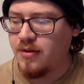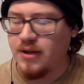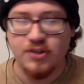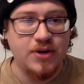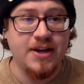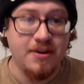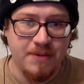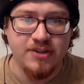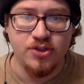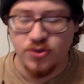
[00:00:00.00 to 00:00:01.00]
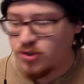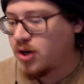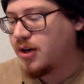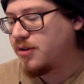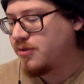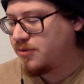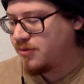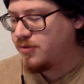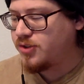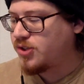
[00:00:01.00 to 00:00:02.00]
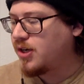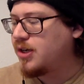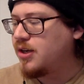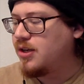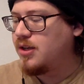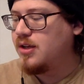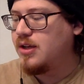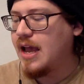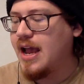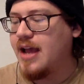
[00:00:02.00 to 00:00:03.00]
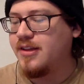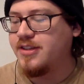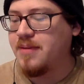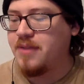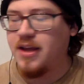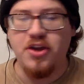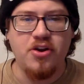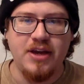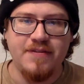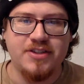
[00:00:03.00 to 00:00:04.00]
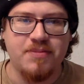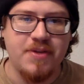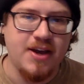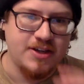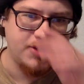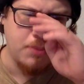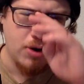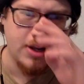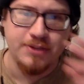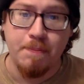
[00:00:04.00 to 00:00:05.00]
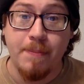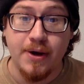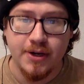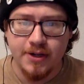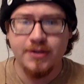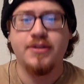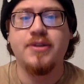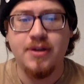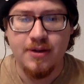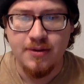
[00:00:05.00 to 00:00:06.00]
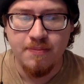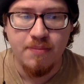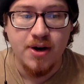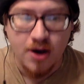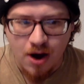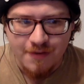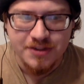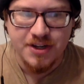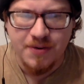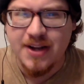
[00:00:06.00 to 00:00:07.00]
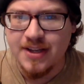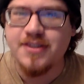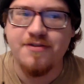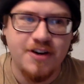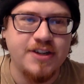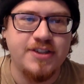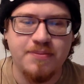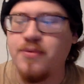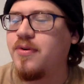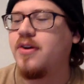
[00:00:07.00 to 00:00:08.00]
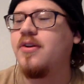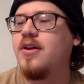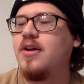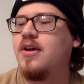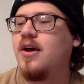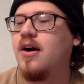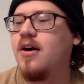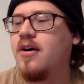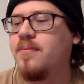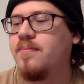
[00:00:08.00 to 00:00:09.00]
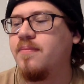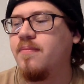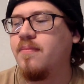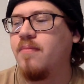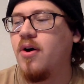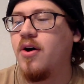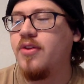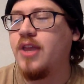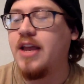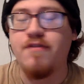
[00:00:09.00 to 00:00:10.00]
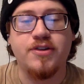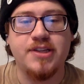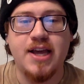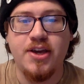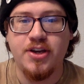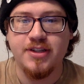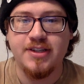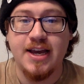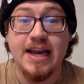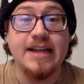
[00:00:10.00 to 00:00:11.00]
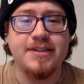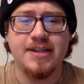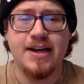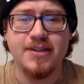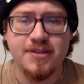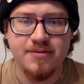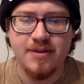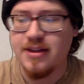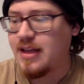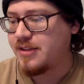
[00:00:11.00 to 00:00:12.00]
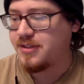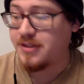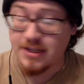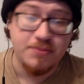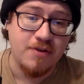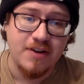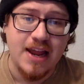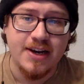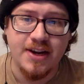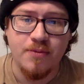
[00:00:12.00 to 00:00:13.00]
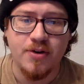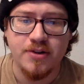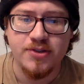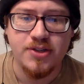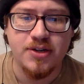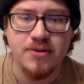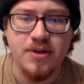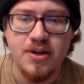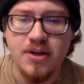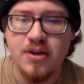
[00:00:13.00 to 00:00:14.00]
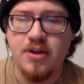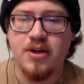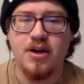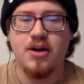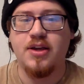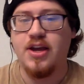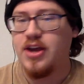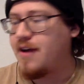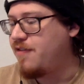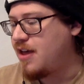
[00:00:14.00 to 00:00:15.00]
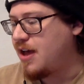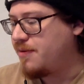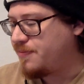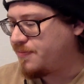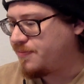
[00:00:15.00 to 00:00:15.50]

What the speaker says: That's right. It means you start. Start. And the same thing, even something as small as bug. Bug, obviously, right? That's a very simple word. Um, on the inverse of that, you could say insect, and that's more of a Latinate word. So, yeah, you have that.